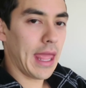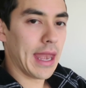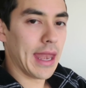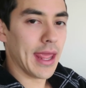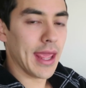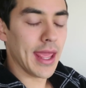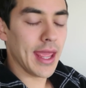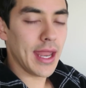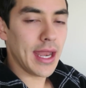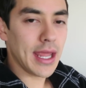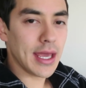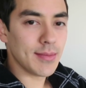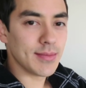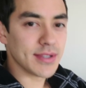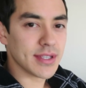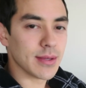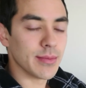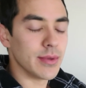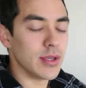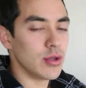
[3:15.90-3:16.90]
and hit up
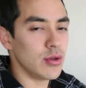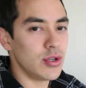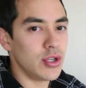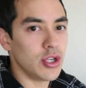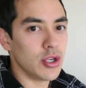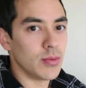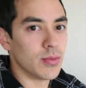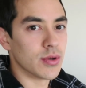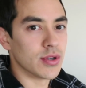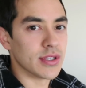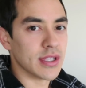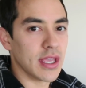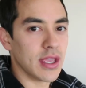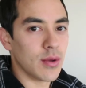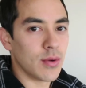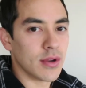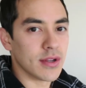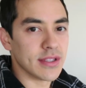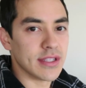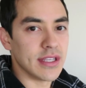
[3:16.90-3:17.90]
some YouTubers that
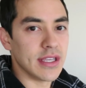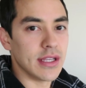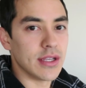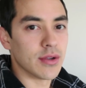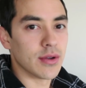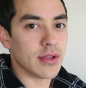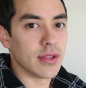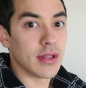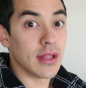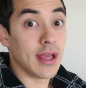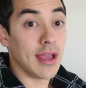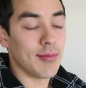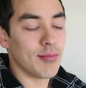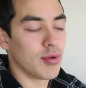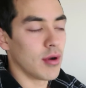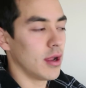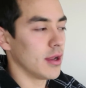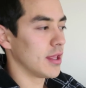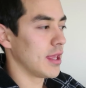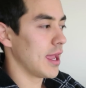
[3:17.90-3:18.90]
you want to see during the live
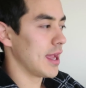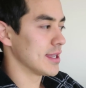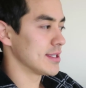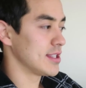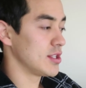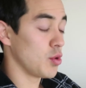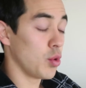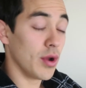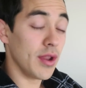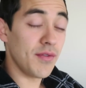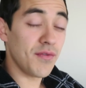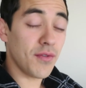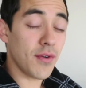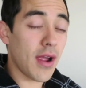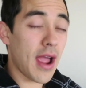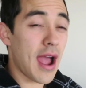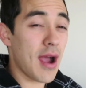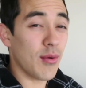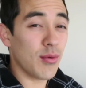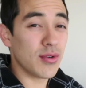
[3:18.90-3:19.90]
broadcast.
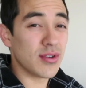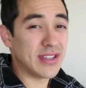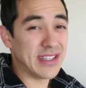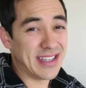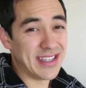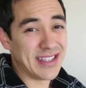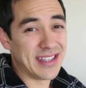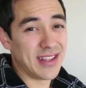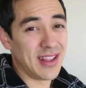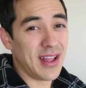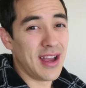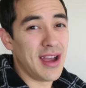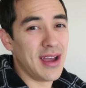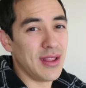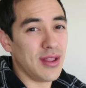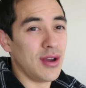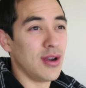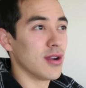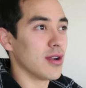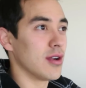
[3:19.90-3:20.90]
24 hours is a
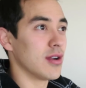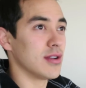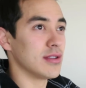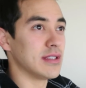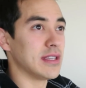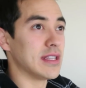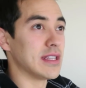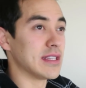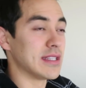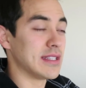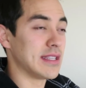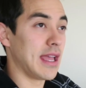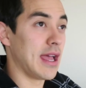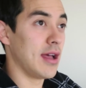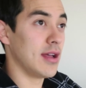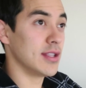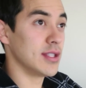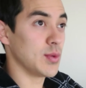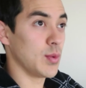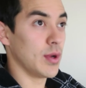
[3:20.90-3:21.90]
lot longer than it
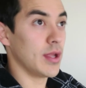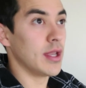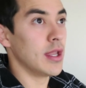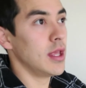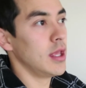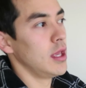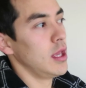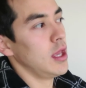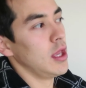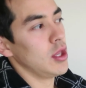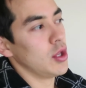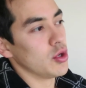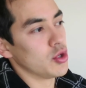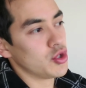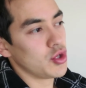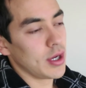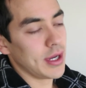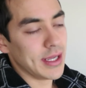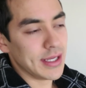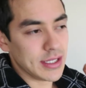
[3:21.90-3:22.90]
sounds when you're
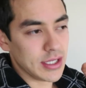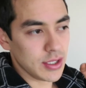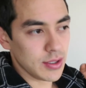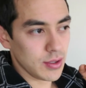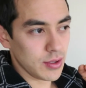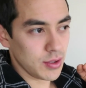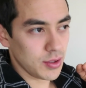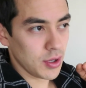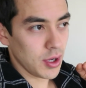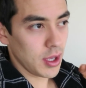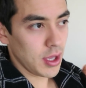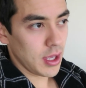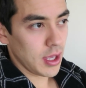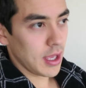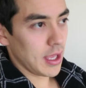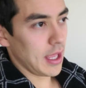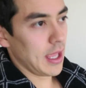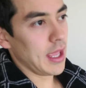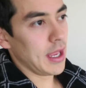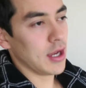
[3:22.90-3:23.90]
trying to
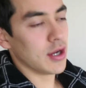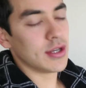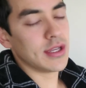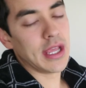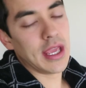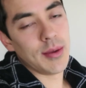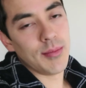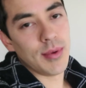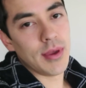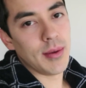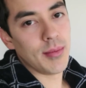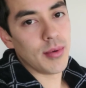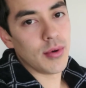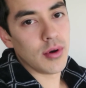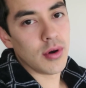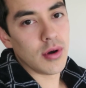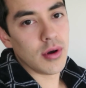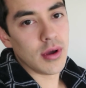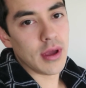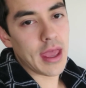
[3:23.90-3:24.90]
entertain
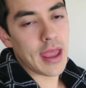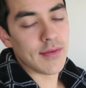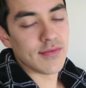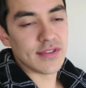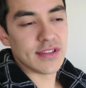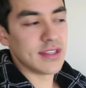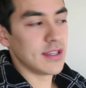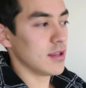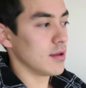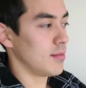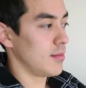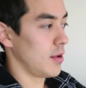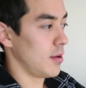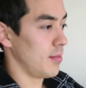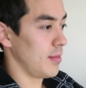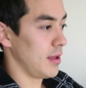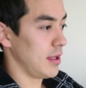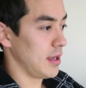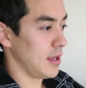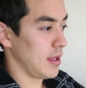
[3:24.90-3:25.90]
people every single
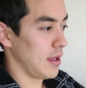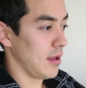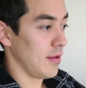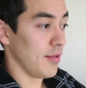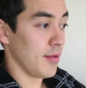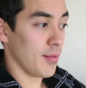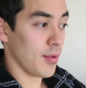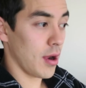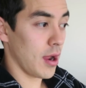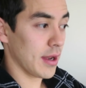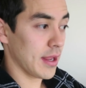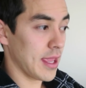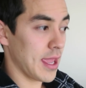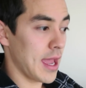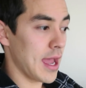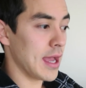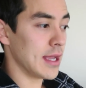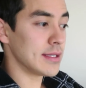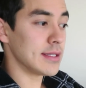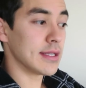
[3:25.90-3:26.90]
moment of the
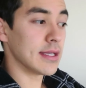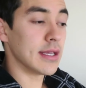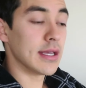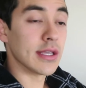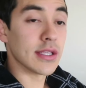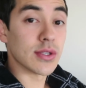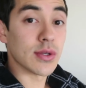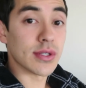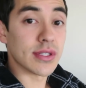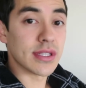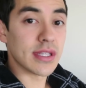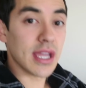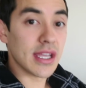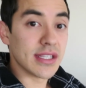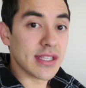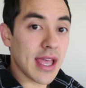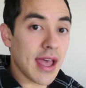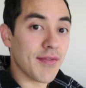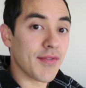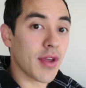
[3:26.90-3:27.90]
broadcast. So it's
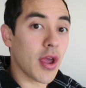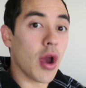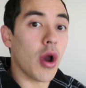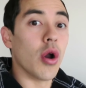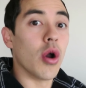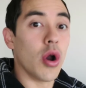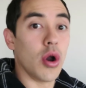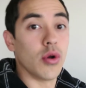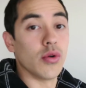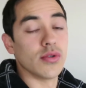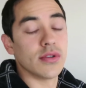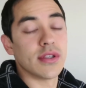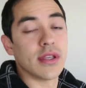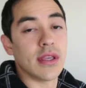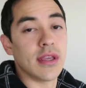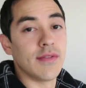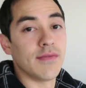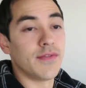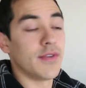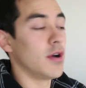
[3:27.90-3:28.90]
nice to have
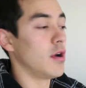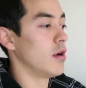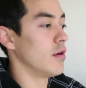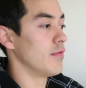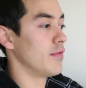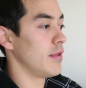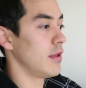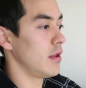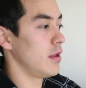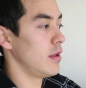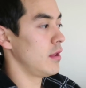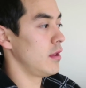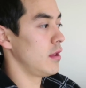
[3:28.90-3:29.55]
co-hosts involved.